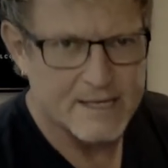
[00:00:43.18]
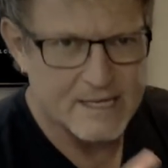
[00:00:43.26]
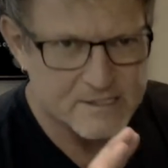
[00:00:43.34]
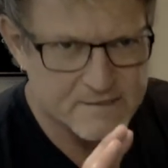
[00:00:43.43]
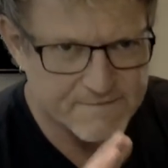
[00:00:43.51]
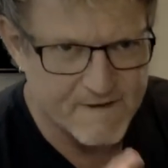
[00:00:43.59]

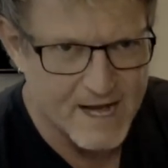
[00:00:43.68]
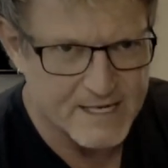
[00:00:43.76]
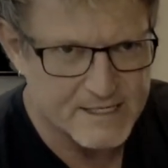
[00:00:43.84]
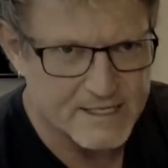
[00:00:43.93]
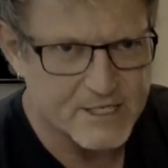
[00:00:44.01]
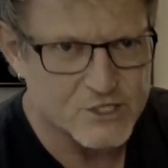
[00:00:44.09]
is
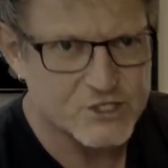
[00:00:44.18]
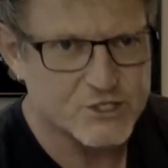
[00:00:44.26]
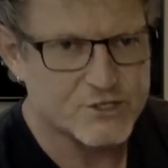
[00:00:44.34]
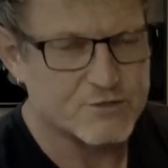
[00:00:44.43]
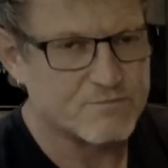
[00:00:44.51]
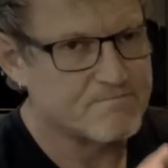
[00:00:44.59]
divided
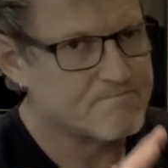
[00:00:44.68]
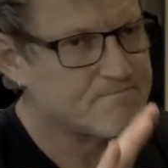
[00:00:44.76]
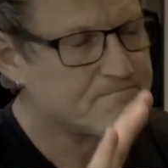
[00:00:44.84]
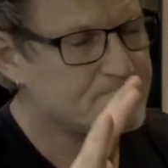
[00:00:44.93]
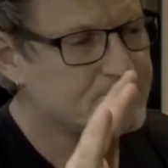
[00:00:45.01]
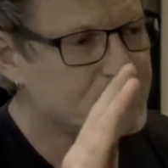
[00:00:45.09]
into
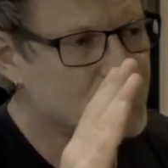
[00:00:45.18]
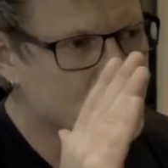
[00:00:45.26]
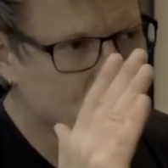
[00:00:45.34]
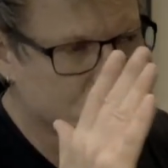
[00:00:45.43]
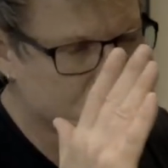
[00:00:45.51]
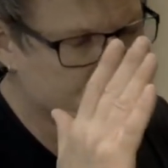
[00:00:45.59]

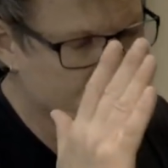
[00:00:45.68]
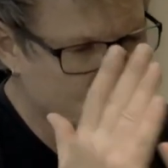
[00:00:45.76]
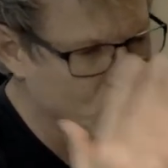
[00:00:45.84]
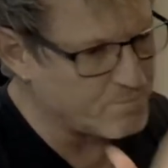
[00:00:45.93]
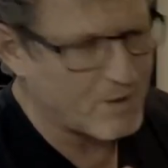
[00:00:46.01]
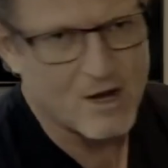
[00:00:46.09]

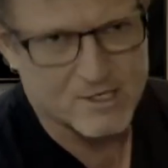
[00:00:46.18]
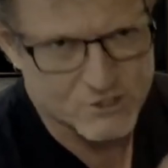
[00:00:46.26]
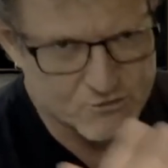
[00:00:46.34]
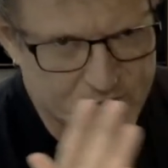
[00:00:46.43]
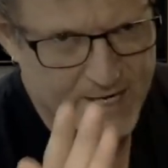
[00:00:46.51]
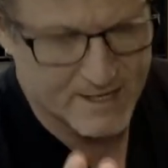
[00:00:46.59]
two parts,
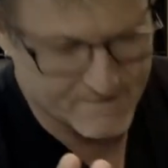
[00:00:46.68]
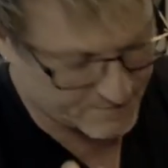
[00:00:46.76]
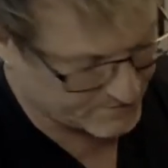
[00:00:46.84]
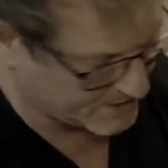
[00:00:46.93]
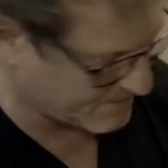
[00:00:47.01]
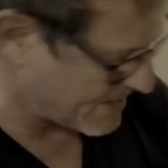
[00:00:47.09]
really, if you
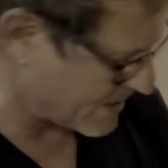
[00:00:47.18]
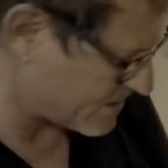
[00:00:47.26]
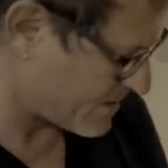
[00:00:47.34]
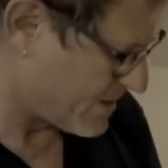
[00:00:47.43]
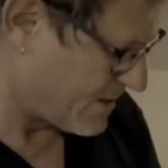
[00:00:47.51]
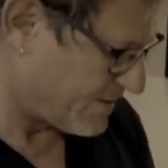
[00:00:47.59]
think about it.
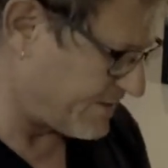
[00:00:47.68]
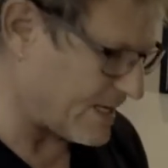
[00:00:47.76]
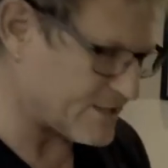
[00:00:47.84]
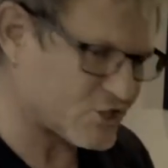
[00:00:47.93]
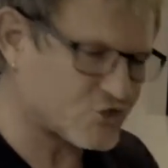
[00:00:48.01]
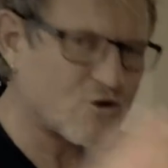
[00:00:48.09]

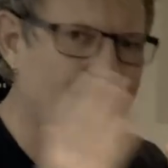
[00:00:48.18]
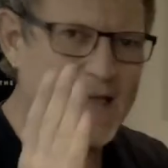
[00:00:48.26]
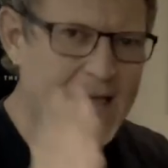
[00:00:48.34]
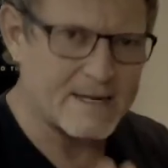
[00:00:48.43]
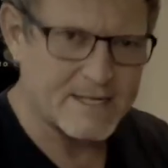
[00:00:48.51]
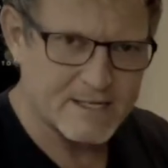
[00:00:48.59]
There's
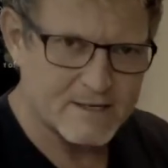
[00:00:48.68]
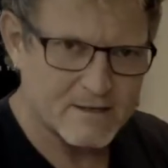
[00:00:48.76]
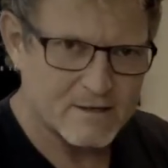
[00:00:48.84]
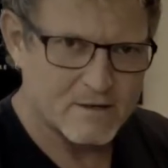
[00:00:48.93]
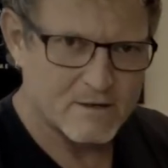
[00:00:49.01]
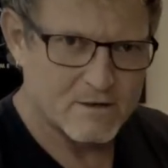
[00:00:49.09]
triadic
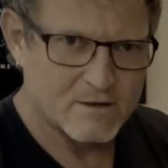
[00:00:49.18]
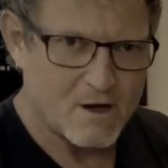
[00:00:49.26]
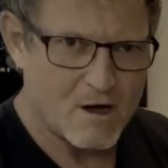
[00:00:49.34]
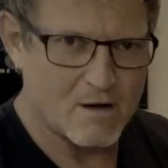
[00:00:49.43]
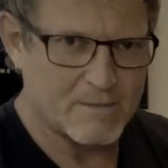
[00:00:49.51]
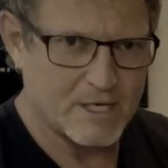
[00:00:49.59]

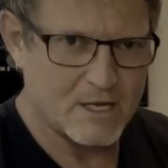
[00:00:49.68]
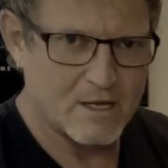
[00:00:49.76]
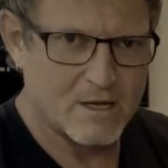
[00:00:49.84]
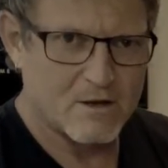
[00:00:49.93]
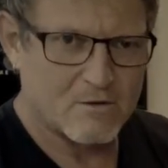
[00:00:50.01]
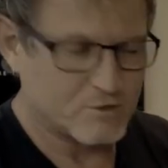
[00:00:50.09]
harmony,
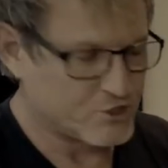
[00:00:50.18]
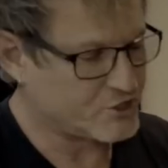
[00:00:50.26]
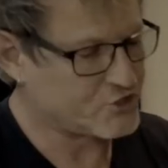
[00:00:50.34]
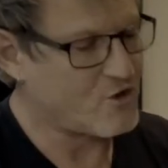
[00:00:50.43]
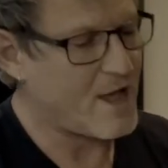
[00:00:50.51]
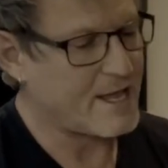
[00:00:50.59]
which is
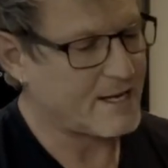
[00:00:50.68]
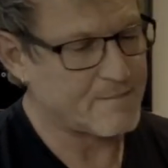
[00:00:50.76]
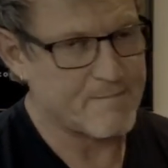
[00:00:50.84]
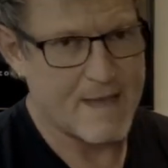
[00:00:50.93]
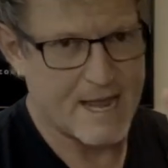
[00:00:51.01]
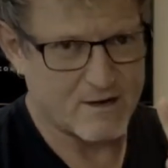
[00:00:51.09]
triadic,
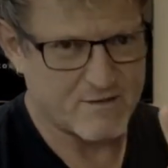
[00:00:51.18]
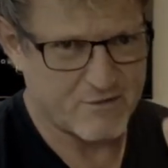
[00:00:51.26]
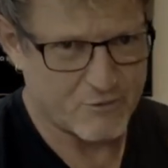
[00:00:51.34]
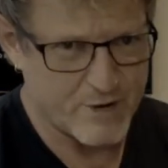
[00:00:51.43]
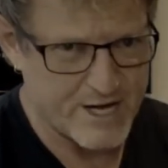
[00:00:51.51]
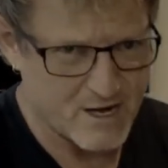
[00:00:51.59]
made of
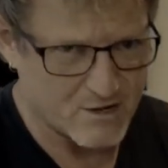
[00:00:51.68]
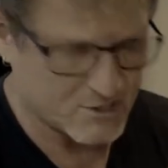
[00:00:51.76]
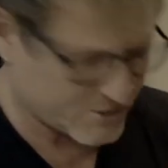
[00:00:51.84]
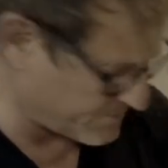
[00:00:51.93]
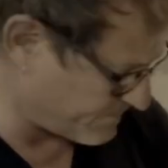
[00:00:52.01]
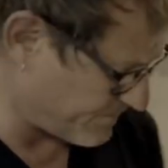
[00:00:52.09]
3
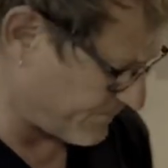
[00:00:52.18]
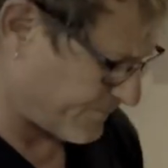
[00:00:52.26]
notes.